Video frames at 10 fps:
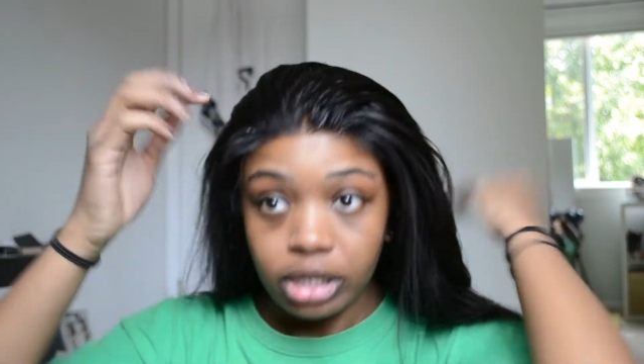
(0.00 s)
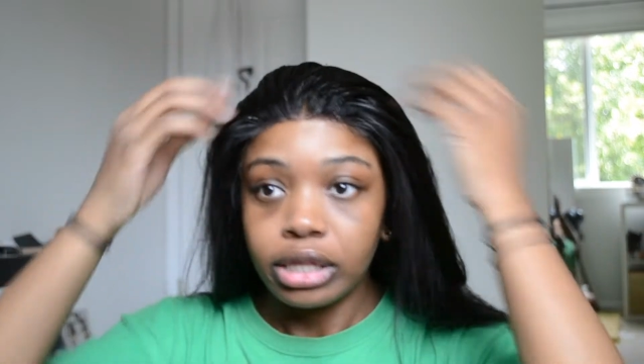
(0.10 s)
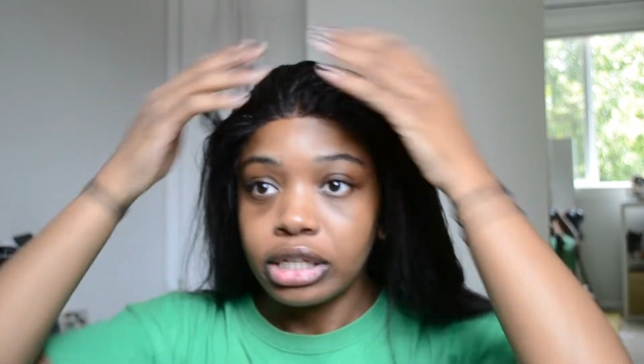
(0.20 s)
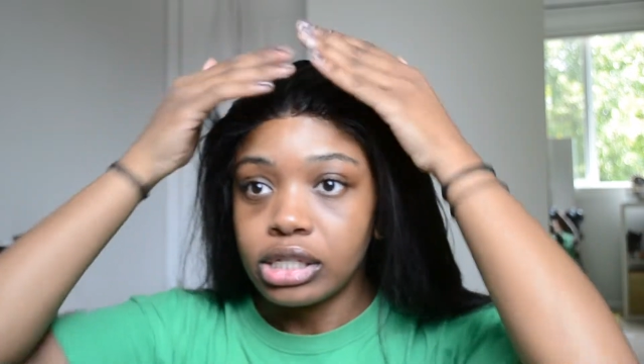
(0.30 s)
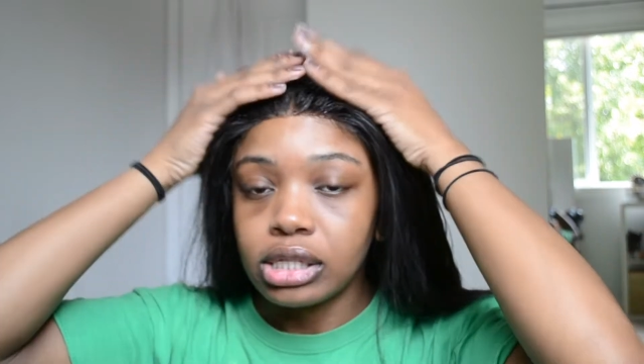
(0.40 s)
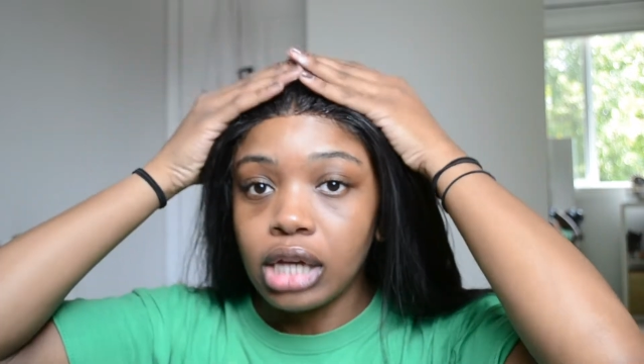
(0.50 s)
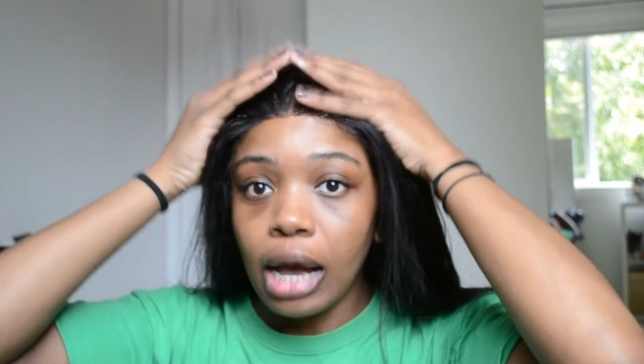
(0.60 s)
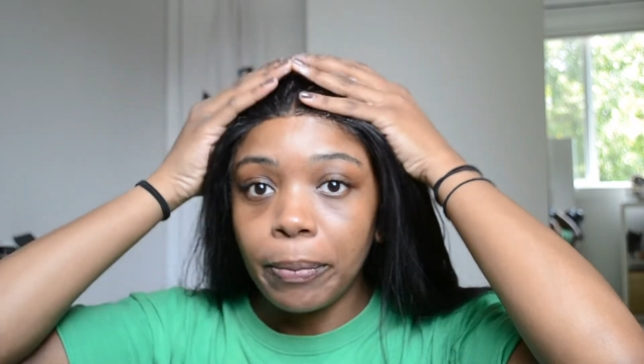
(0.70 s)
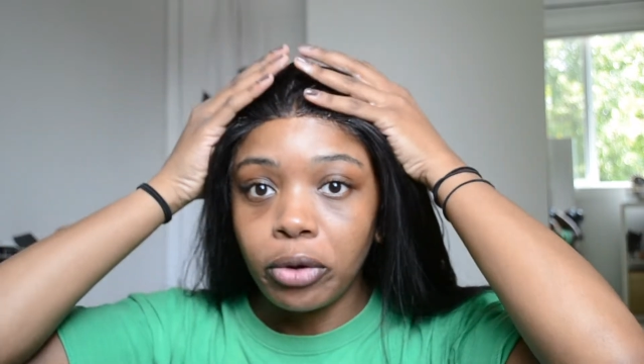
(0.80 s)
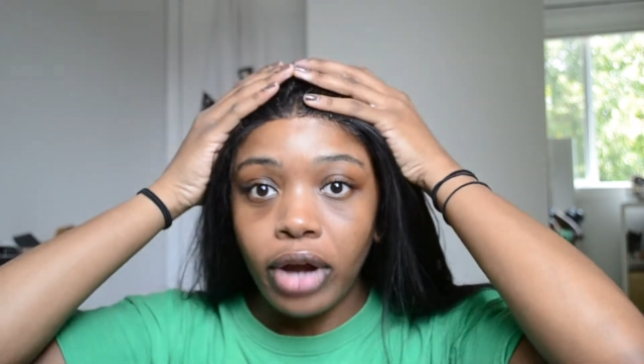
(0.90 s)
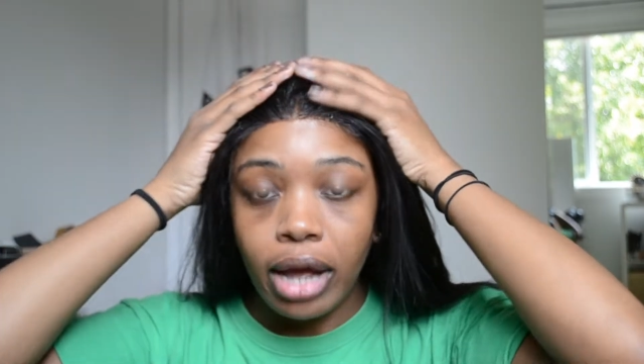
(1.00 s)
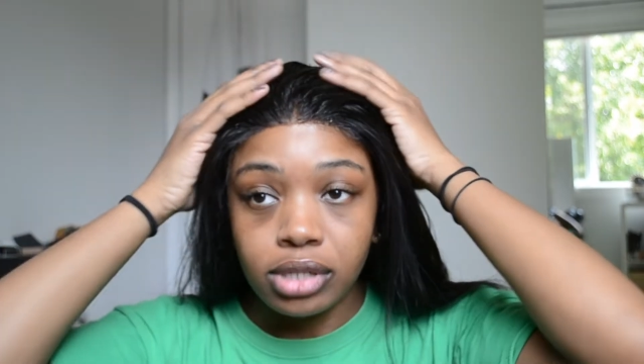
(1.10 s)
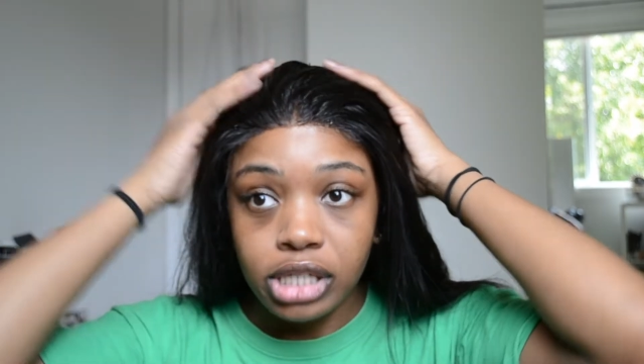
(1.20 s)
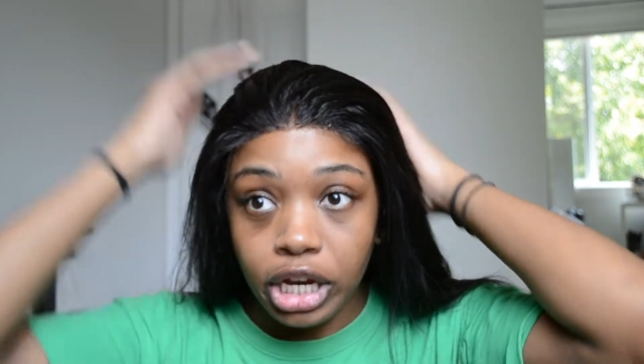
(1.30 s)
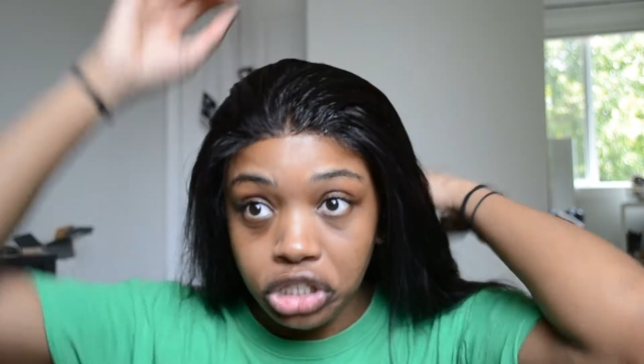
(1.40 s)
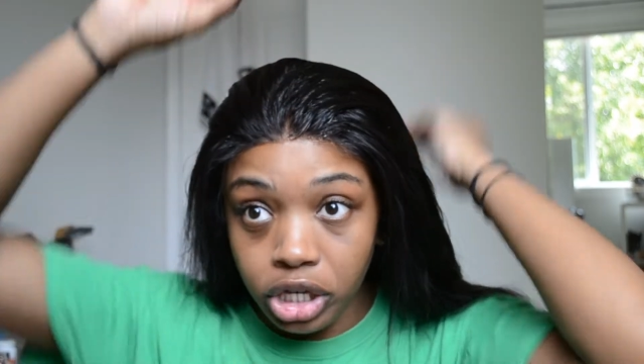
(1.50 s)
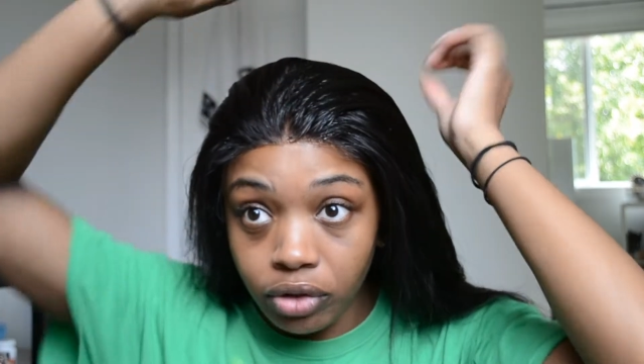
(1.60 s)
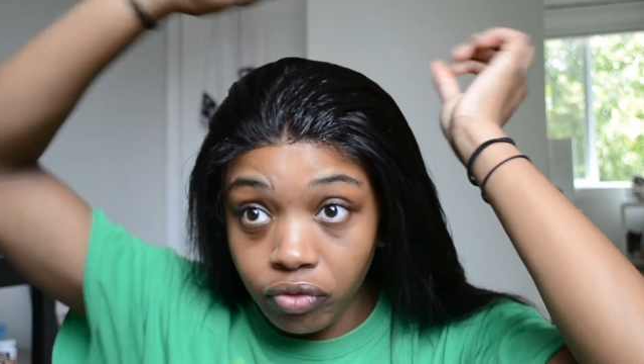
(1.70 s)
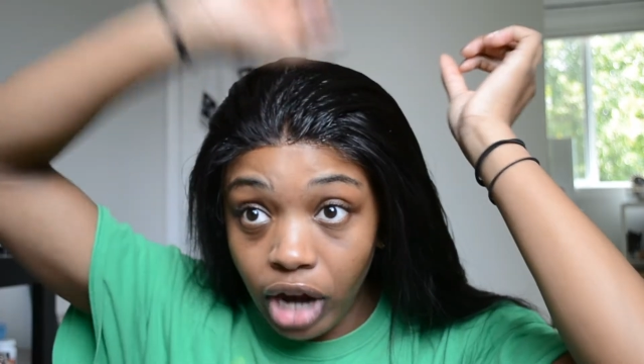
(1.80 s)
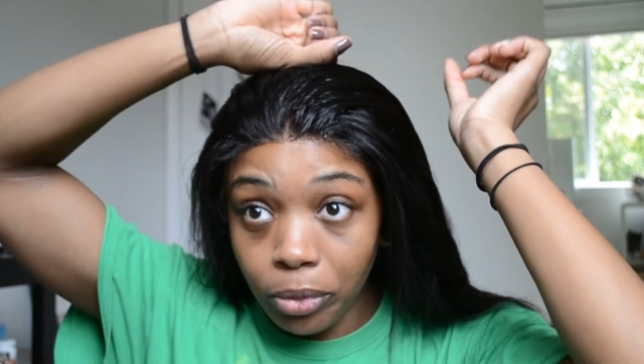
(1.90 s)
this top crown section
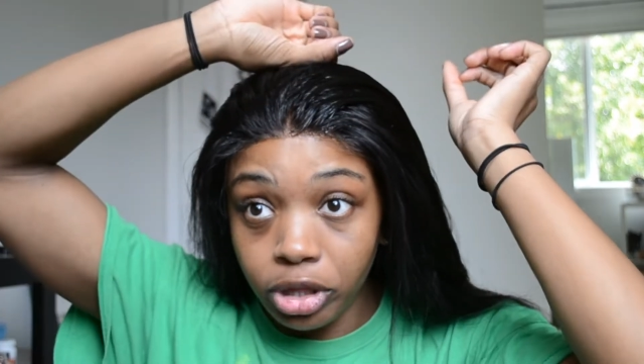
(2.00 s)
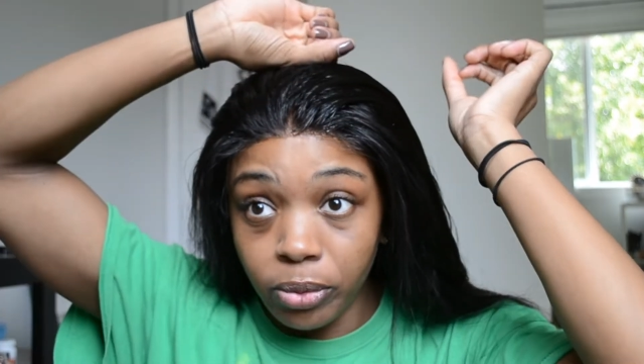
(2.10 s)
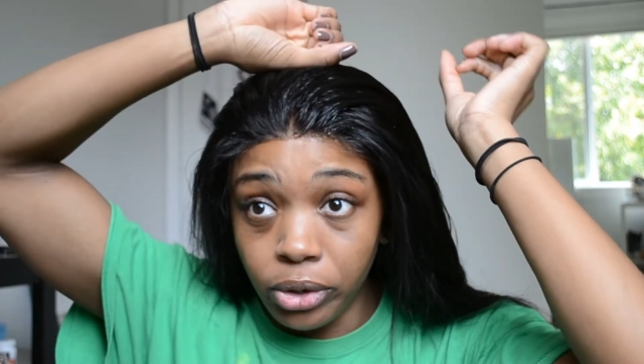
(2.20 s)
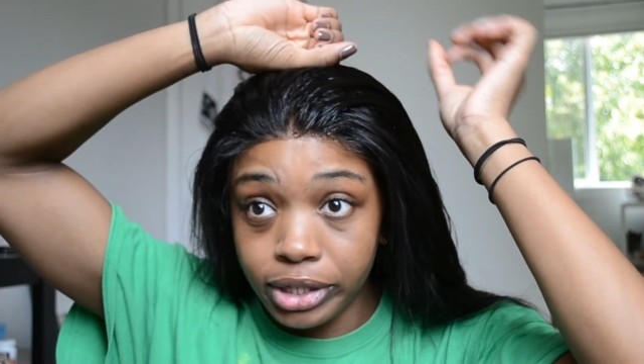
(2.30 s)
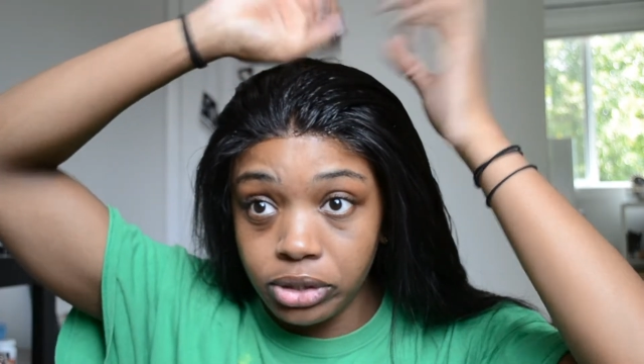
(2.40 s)
right where the ponytail